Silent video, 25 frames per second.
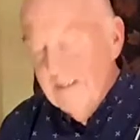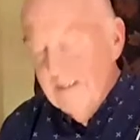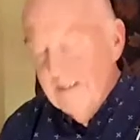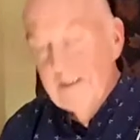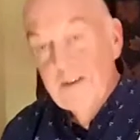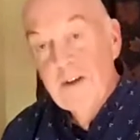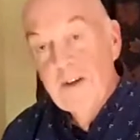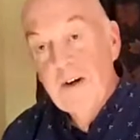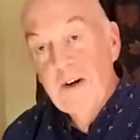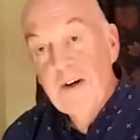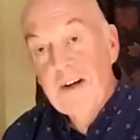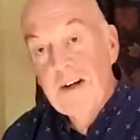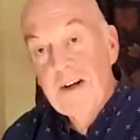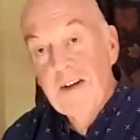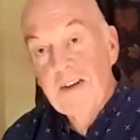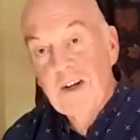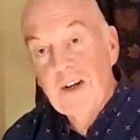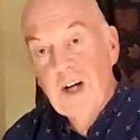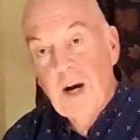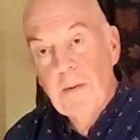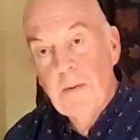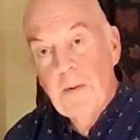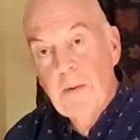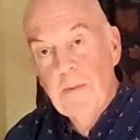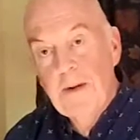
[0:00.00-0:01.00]
There you have the
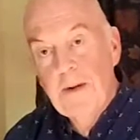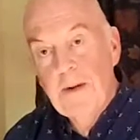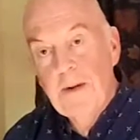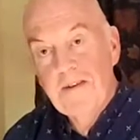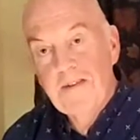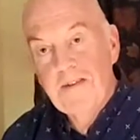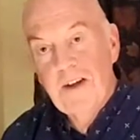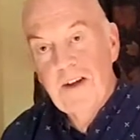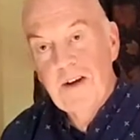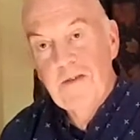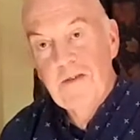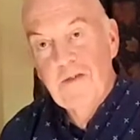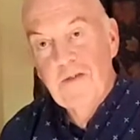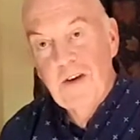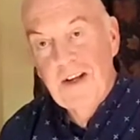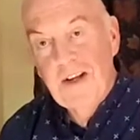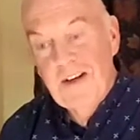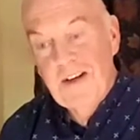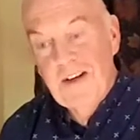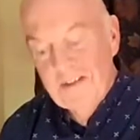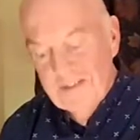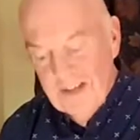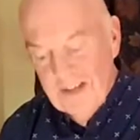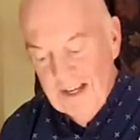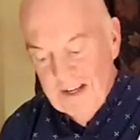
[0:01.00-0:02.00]
Copperplate set of
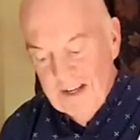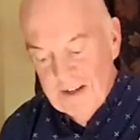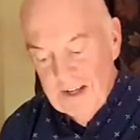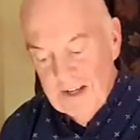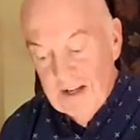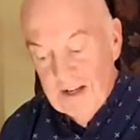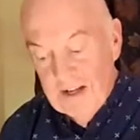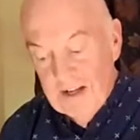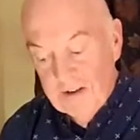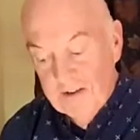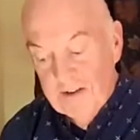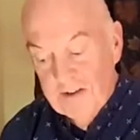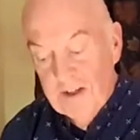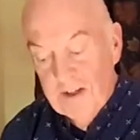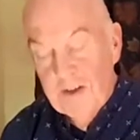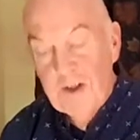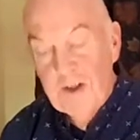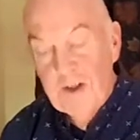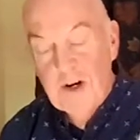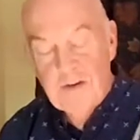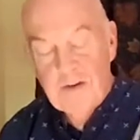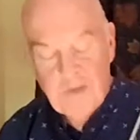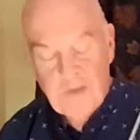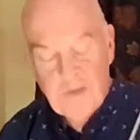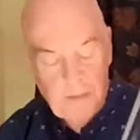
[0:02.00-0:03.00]
reels, and as I said,
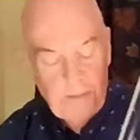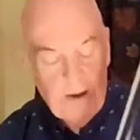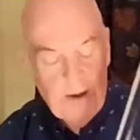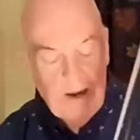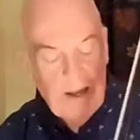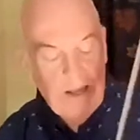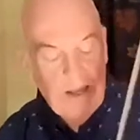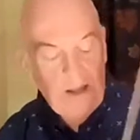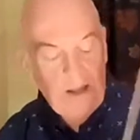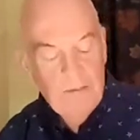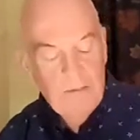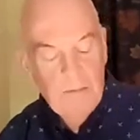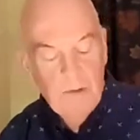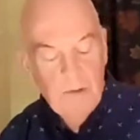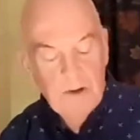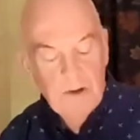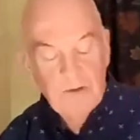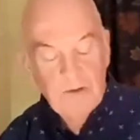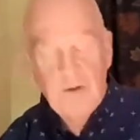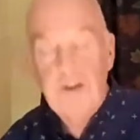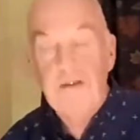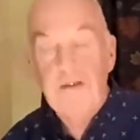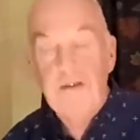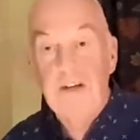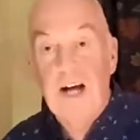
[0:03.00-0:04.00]
they're from my most
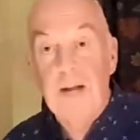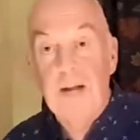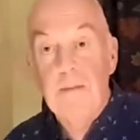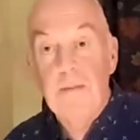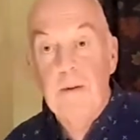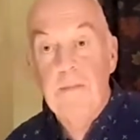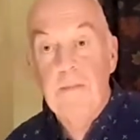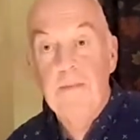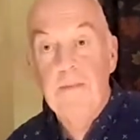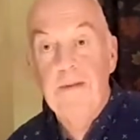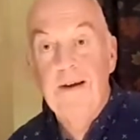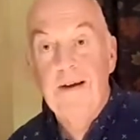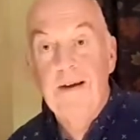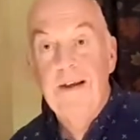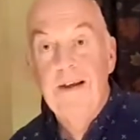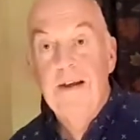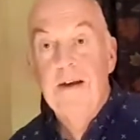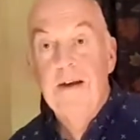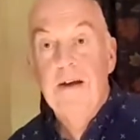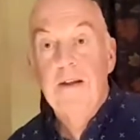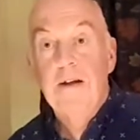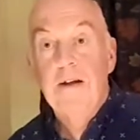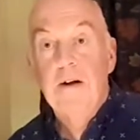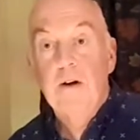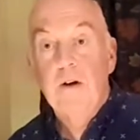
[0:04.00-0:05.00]
recent album
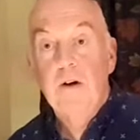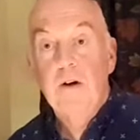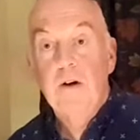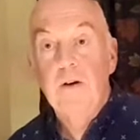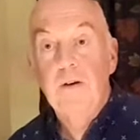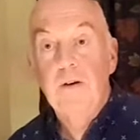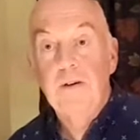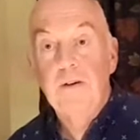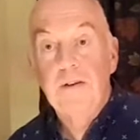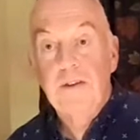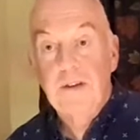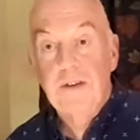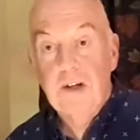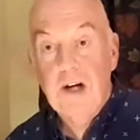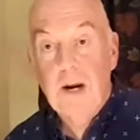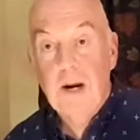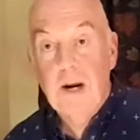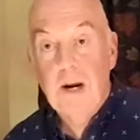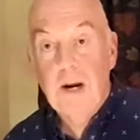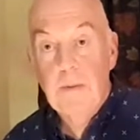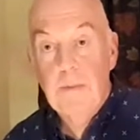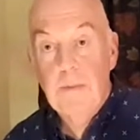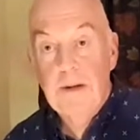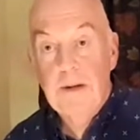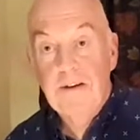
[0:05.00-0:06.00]
called The
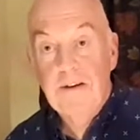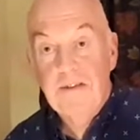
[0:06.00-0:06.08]
Copperplate